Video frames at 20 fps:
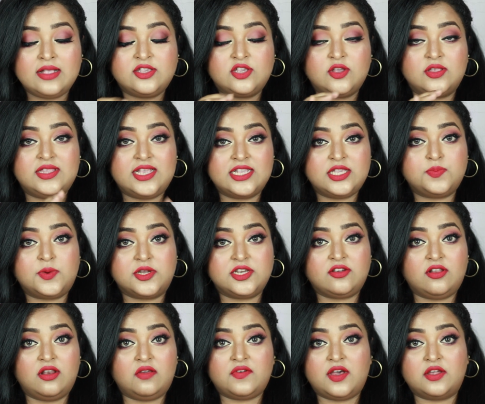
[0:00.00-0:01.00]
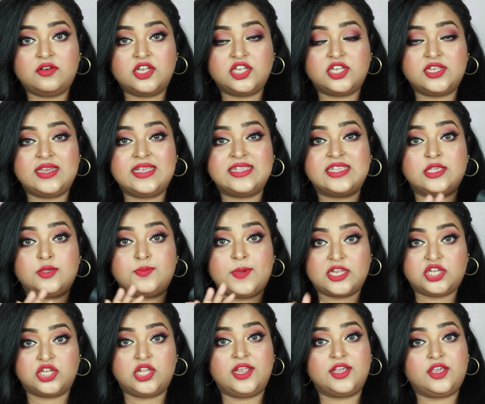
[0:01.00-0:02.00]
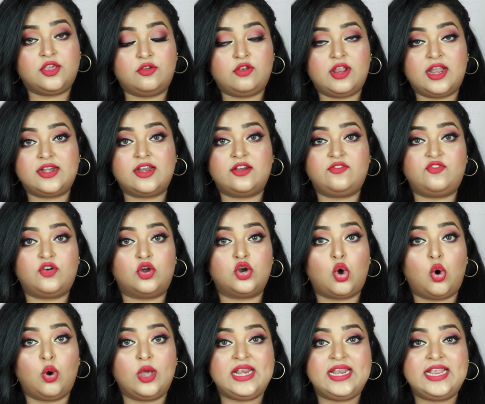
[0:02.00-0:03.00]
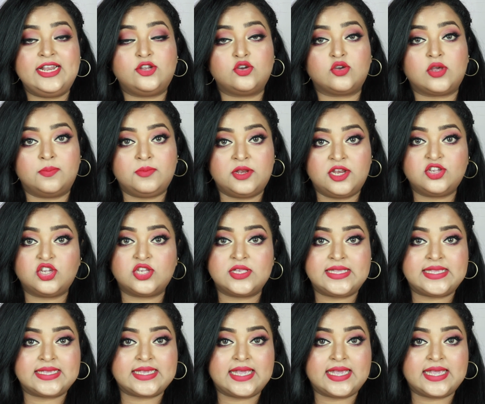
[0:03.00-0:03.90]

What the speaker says: So this particular foundation is specially curated for oily to combination